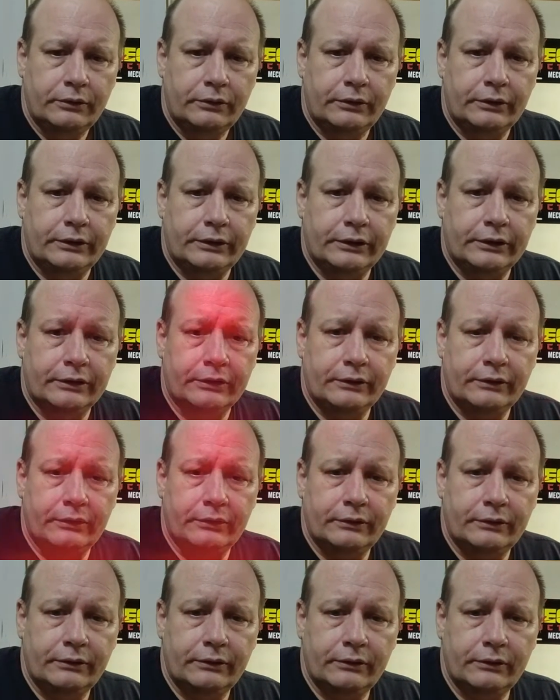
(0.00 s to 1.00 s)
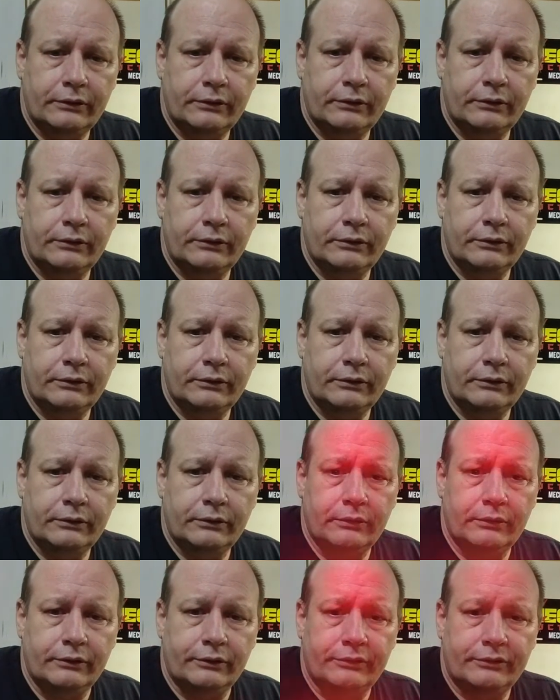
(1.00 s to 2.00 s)
You get
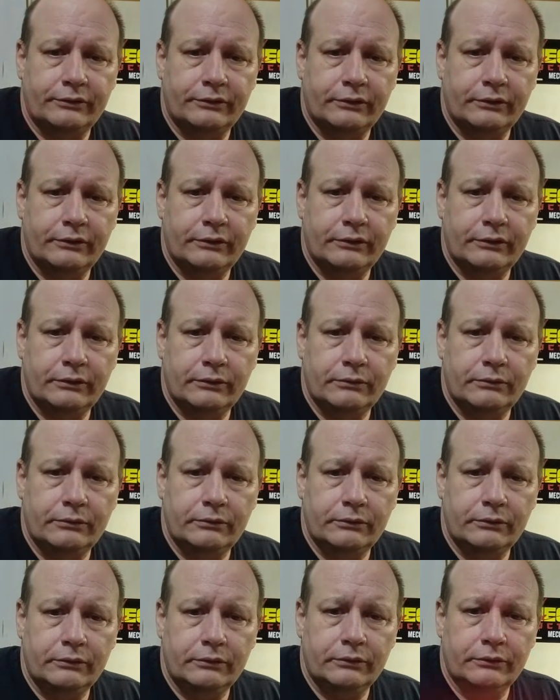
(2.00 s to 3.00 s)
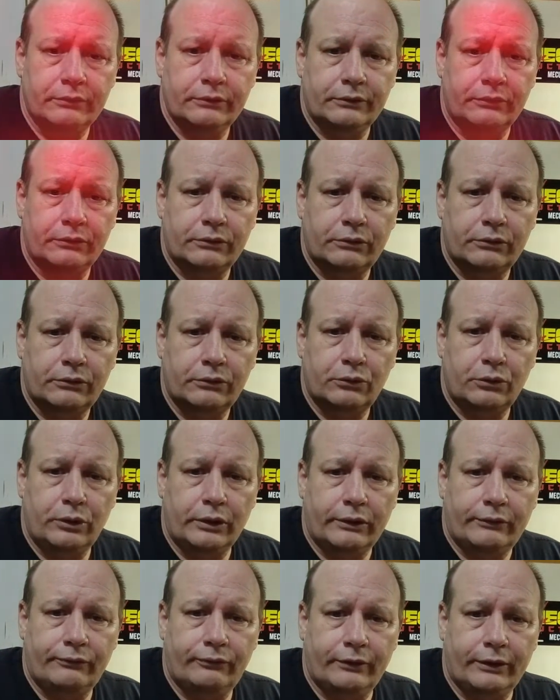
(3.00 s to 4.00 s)
this little
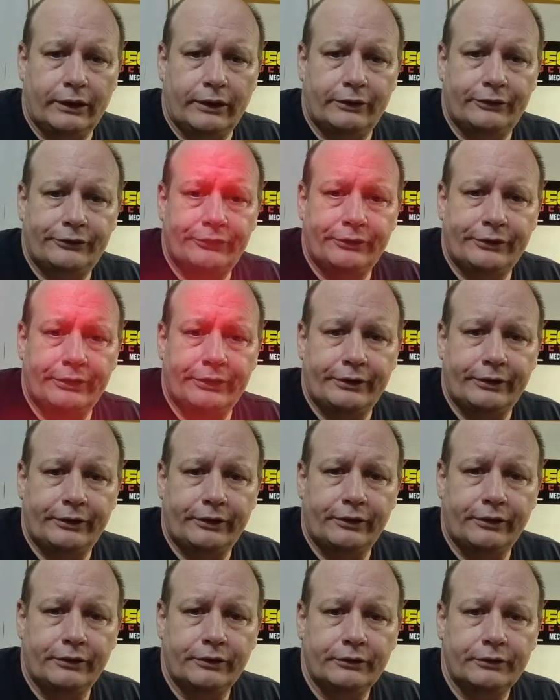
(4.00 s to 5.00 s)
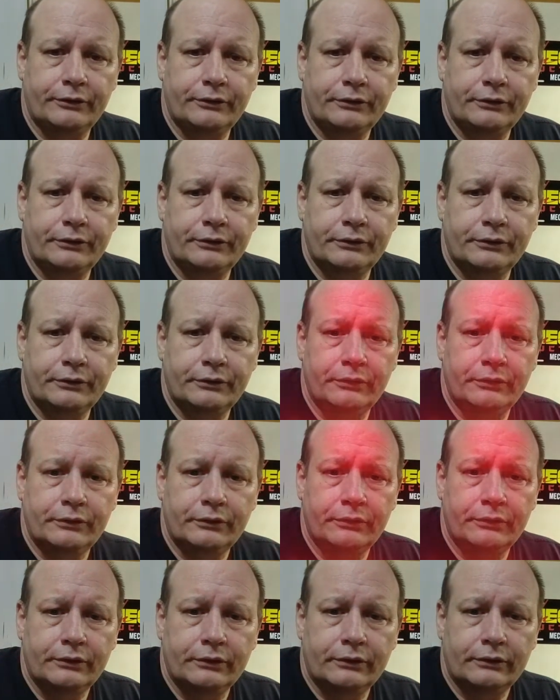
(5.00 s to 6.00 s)
quick flash there.
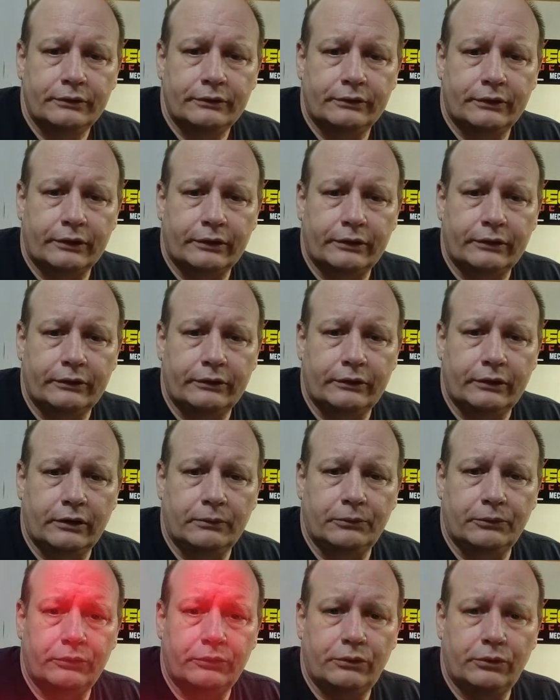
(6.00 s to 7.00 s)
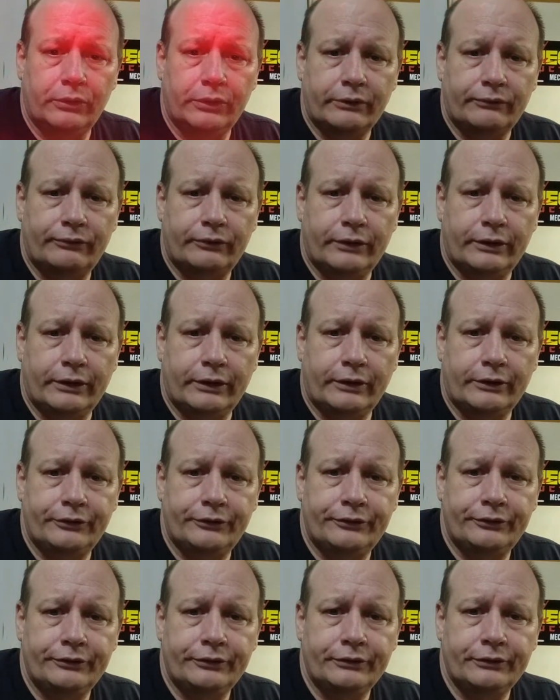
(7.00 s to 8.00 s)
It's like a double quick
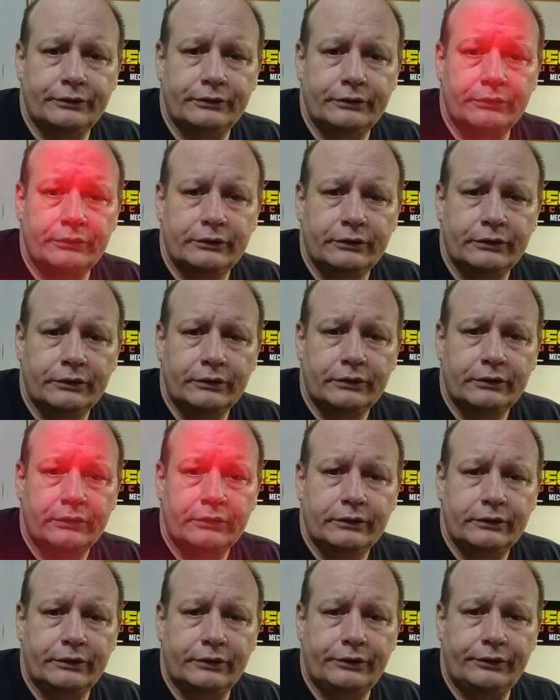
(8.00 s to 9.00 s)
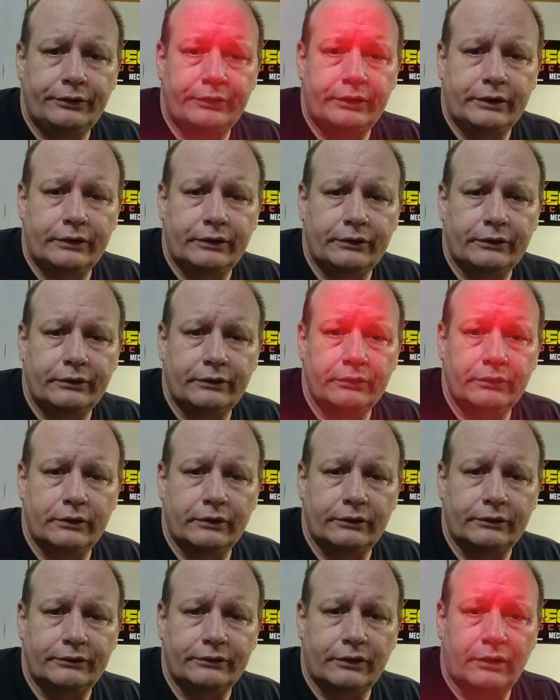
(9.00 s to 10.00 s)
flash. Then you get
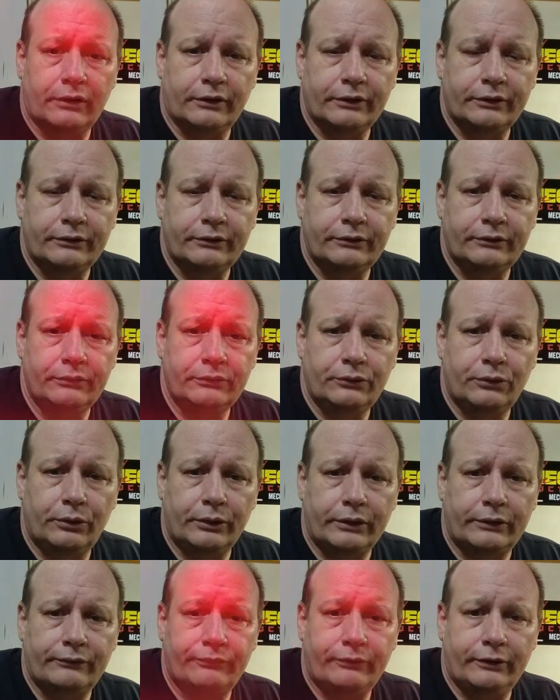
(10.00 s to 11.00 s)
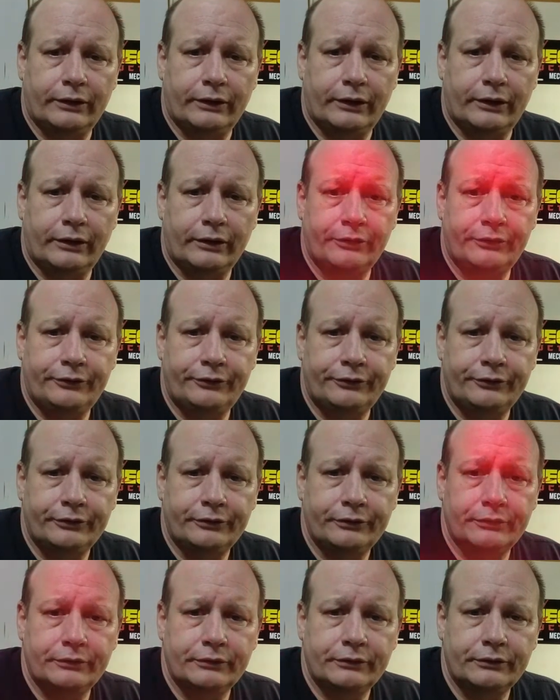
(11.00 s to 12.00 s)
a solid quick flash,
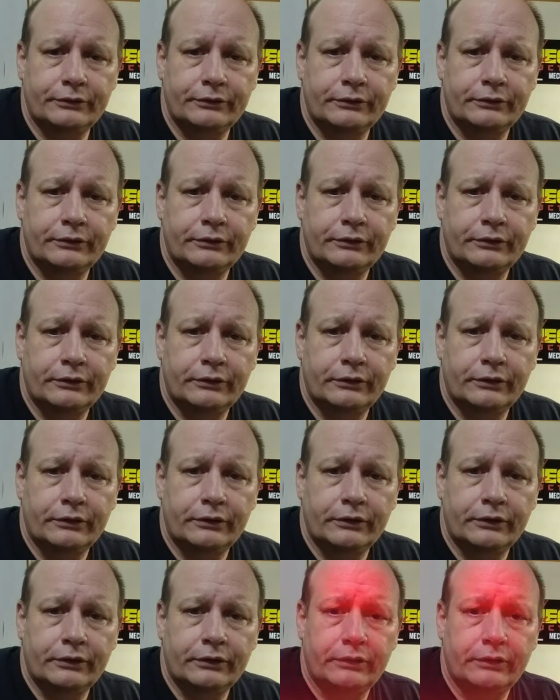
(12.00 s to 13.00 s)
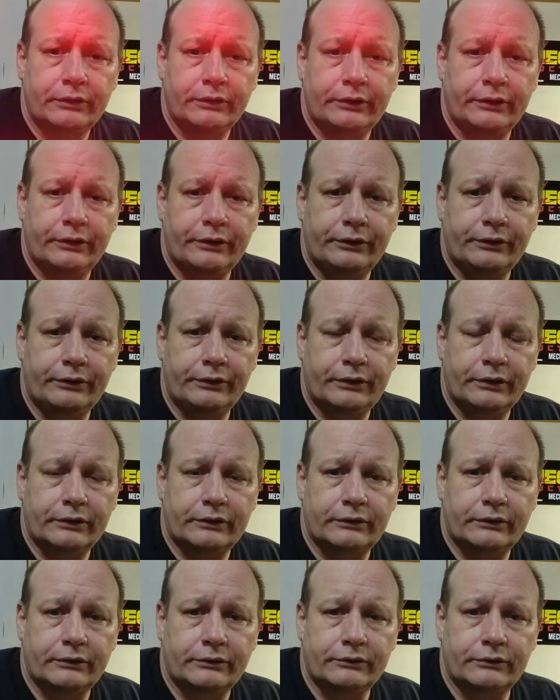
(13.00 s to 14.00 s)
and then you
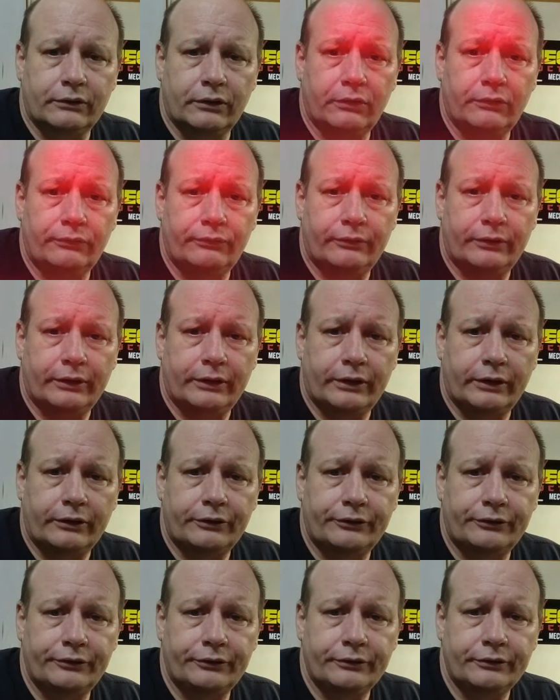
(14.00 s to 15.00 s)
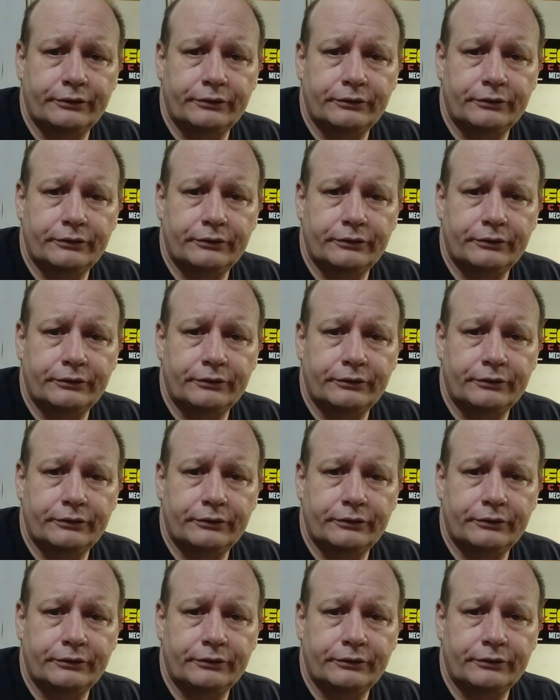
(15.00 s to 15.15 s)
get the slow flash,